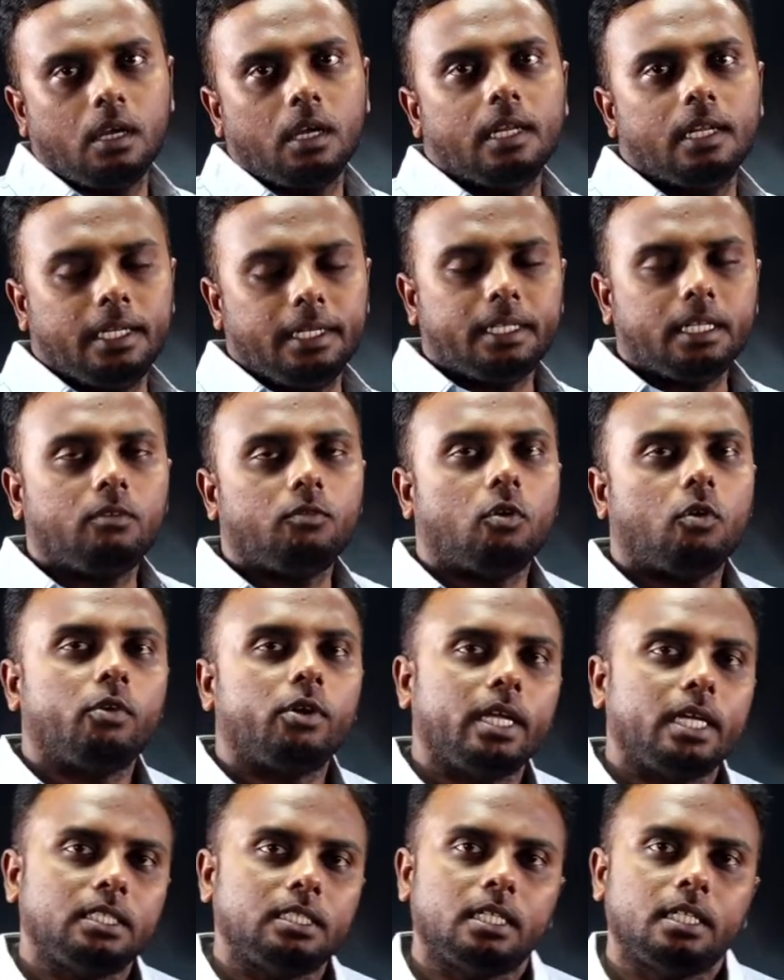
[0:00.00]
Little over
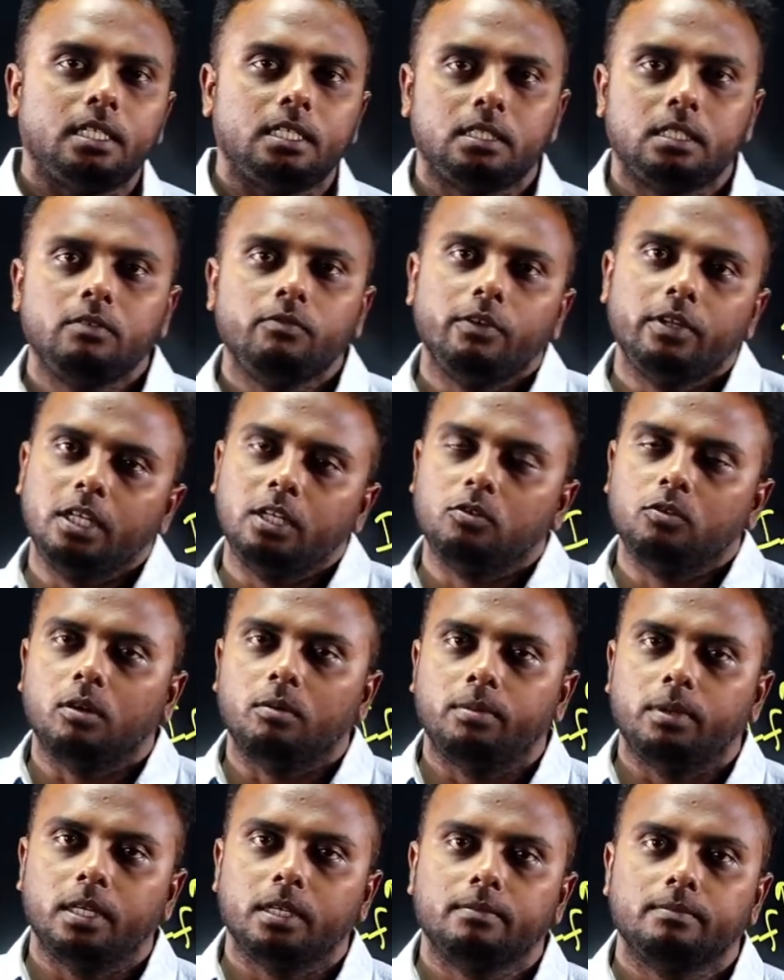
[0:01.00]
excitation we need to
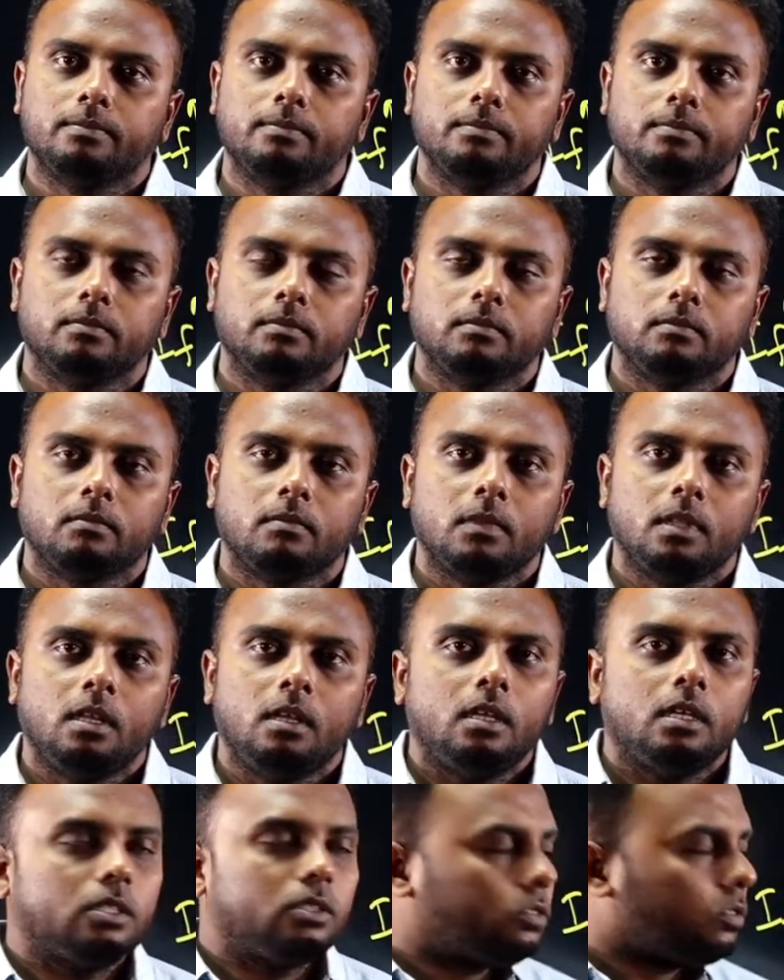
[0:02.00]
apply.
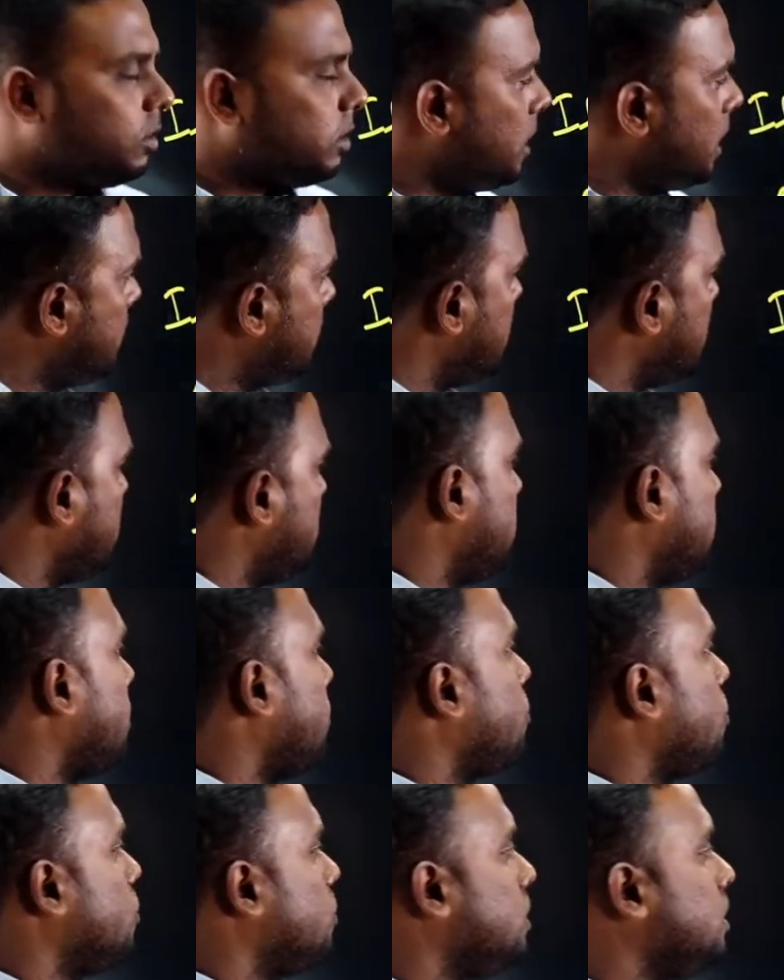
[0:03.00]
So this is the
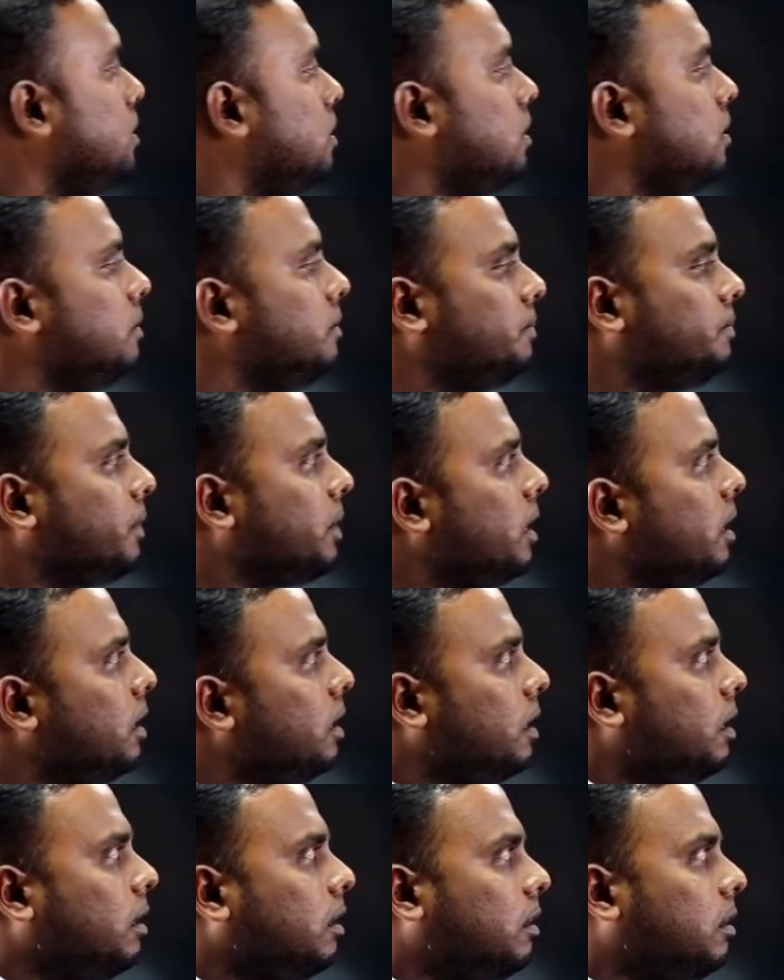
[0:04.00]
procedure
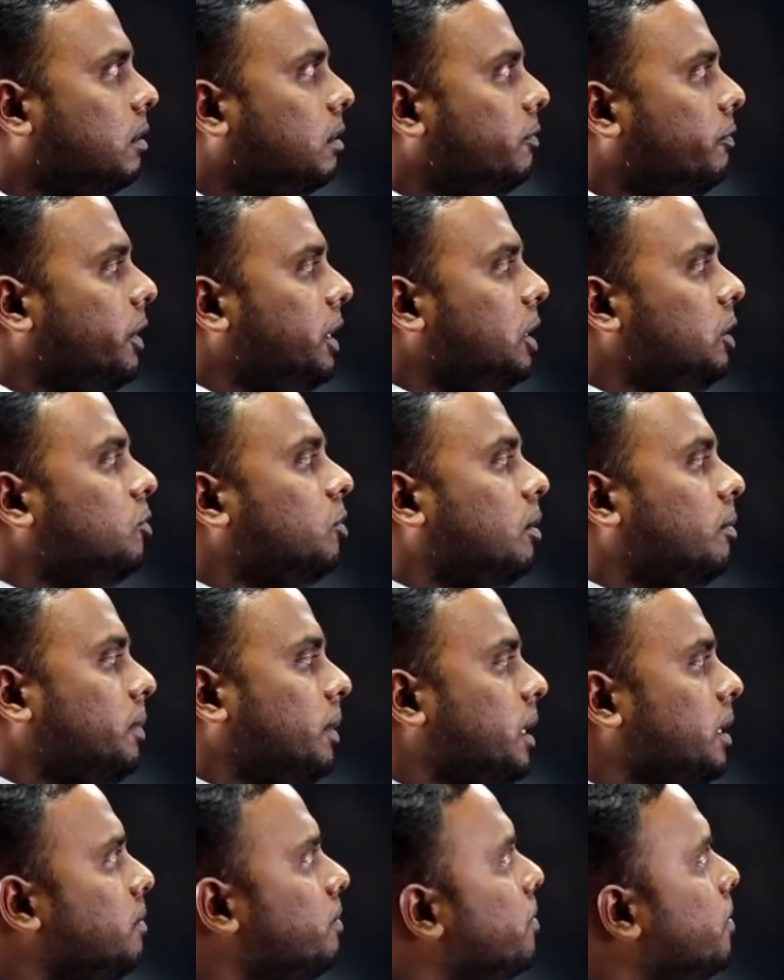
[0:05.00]
we need to
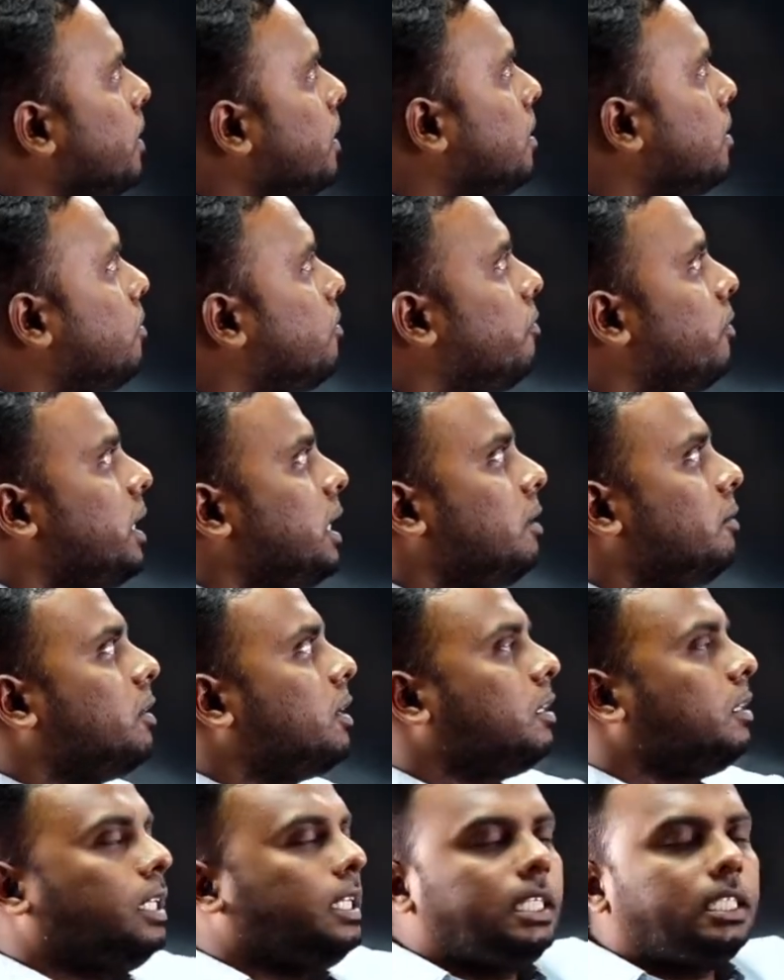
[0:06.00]
apply whenever
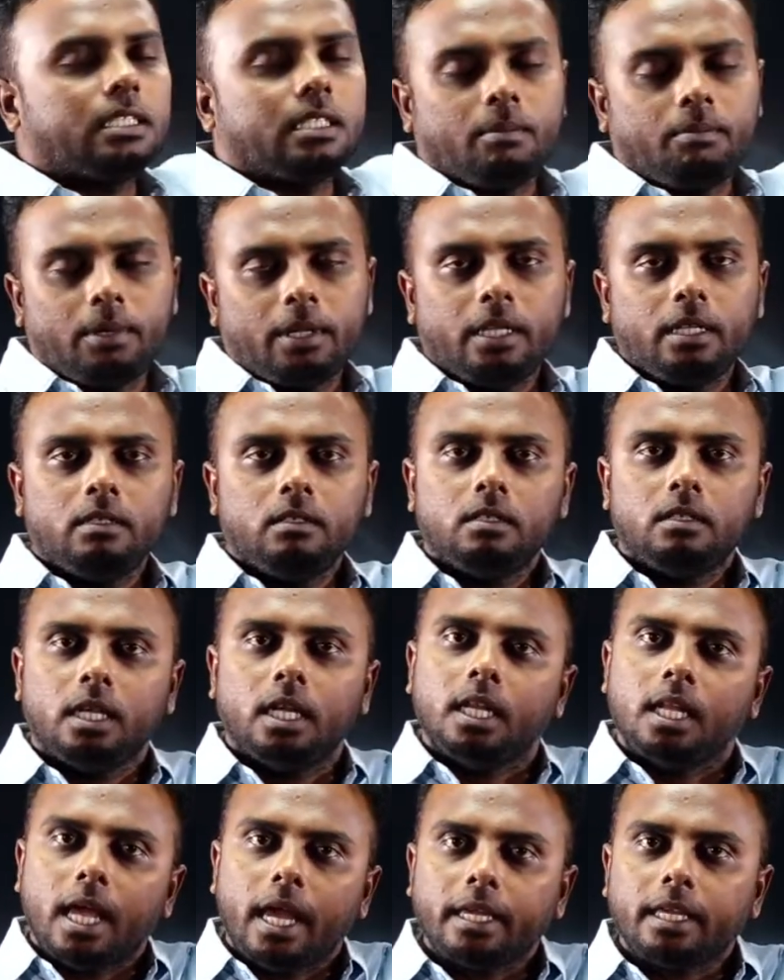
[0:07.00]
it is applying a
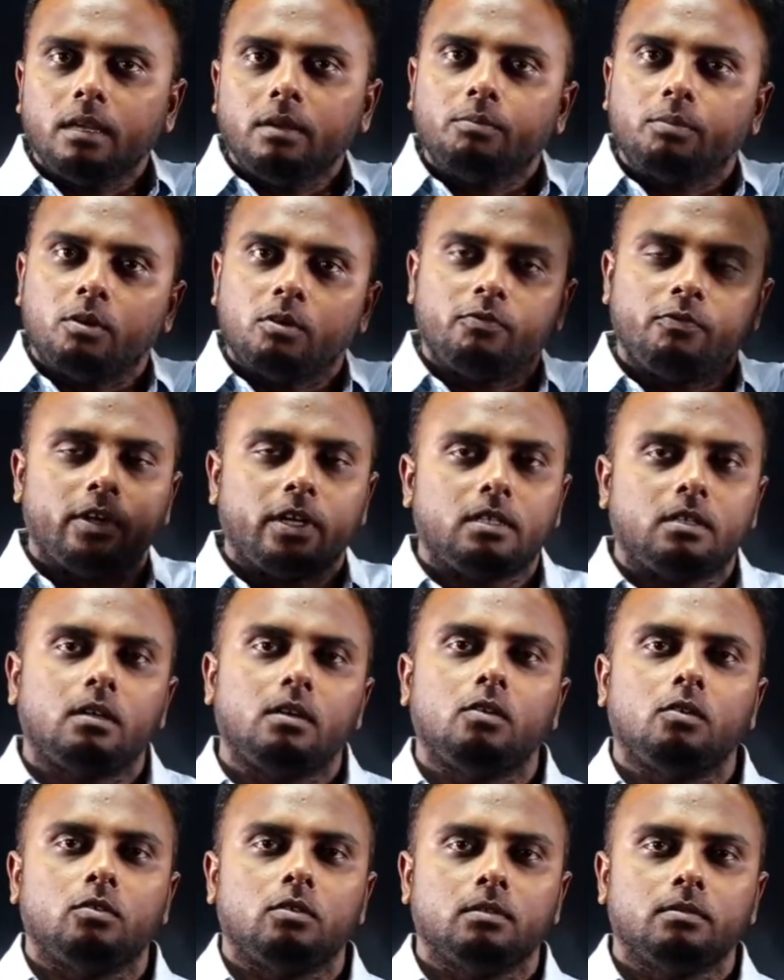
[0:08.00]
lagging power factor
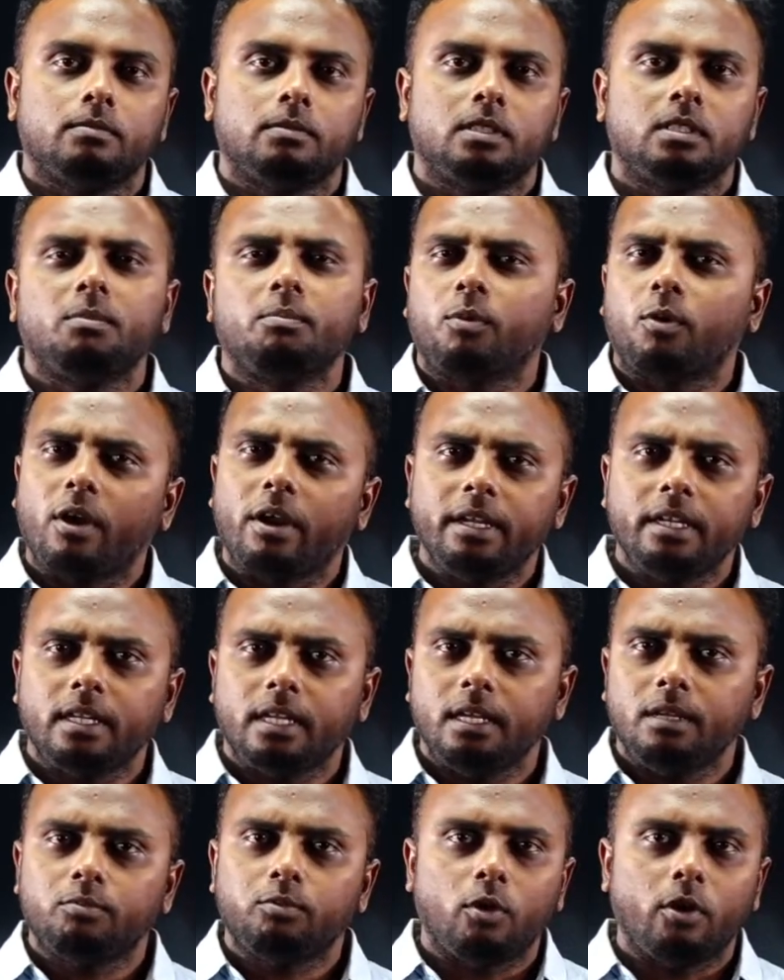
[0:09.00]
load, some
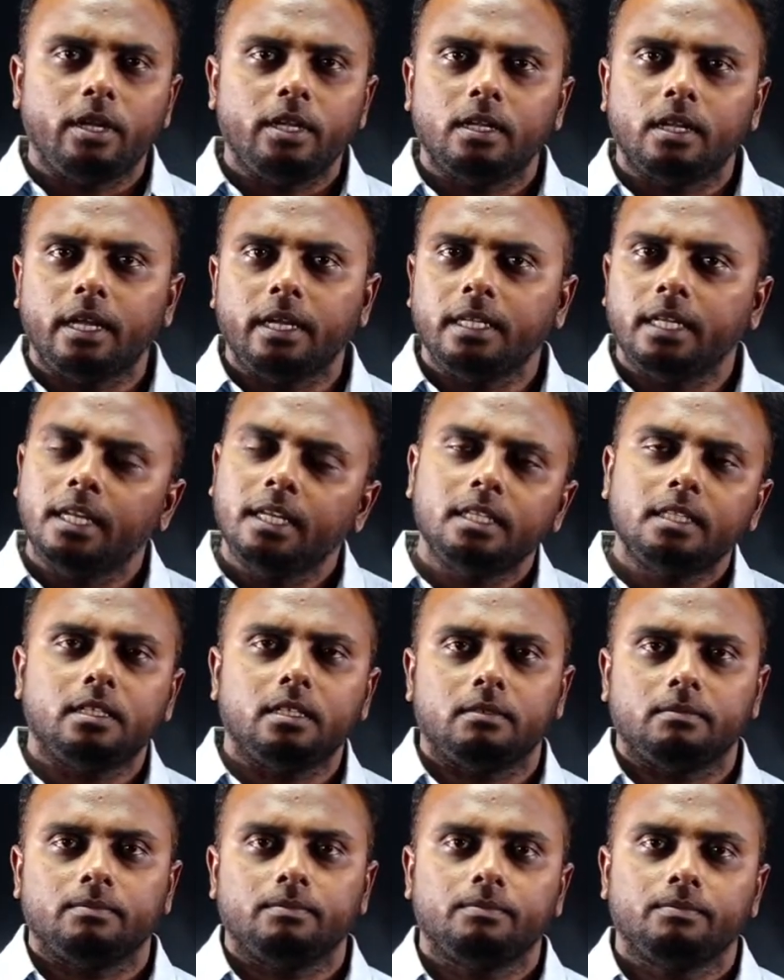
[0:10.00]
0.8, 0.9, anything.